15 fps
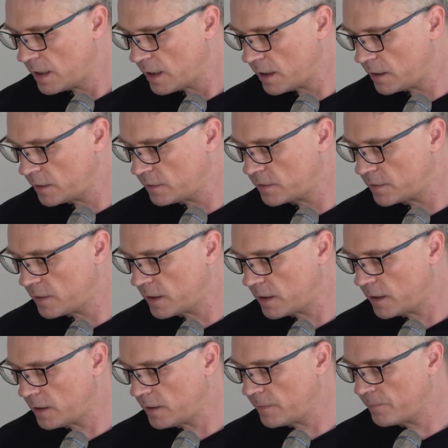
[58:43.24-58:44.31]
And
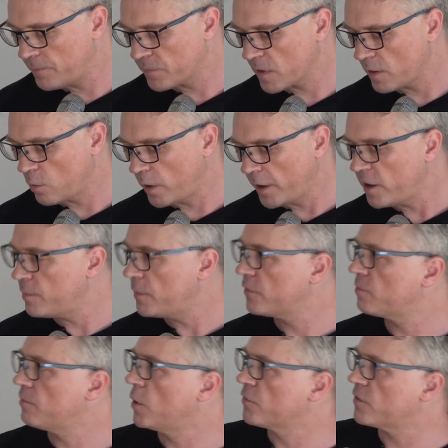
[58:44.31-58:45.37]
one of
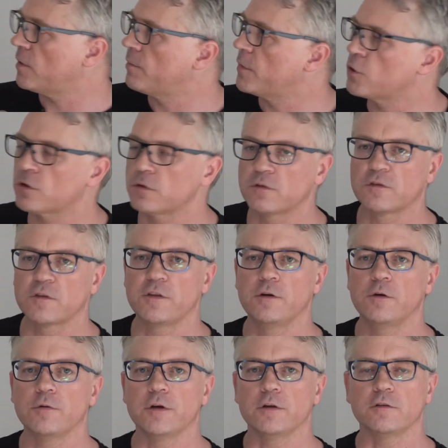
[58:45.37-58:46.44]
the most ambitious
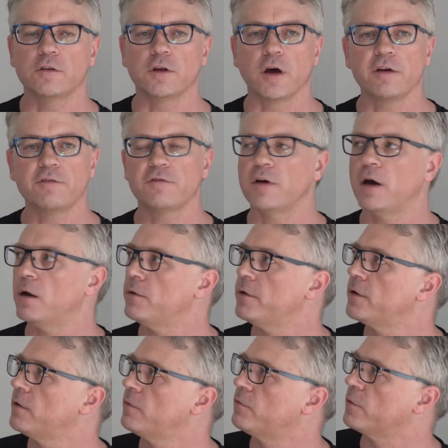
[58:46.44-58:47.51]
theories that I
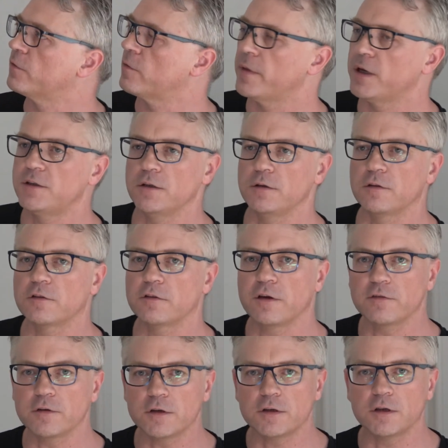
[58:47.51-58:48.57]
found was from
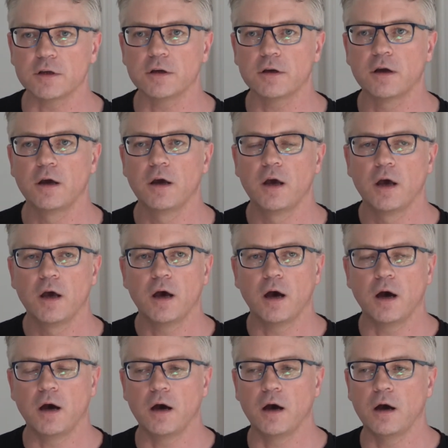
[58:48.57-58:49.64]
1870,
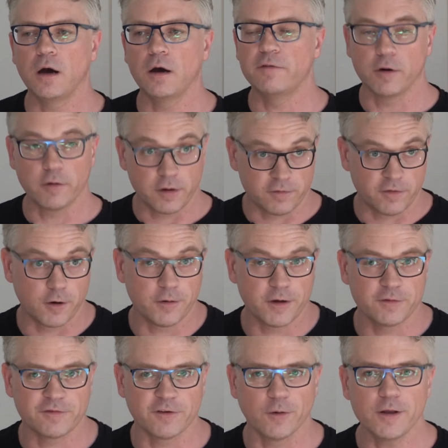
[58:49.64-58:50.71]
very, very
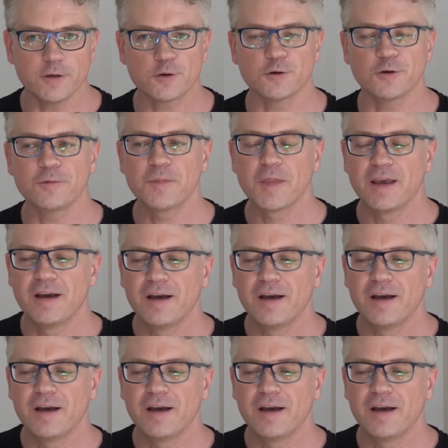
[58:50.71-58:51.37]
influential.